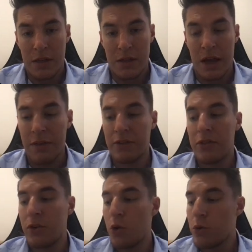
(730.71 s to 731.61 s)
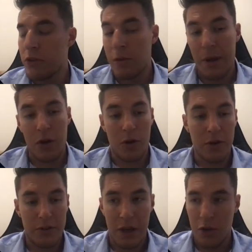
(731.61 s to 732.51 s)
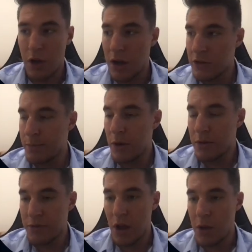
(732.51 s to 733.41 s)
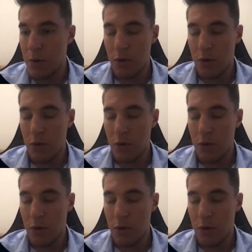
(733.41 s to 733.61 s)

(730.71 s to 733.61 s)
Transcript: Now, this isn't all just about content. You can't just build a flywheel.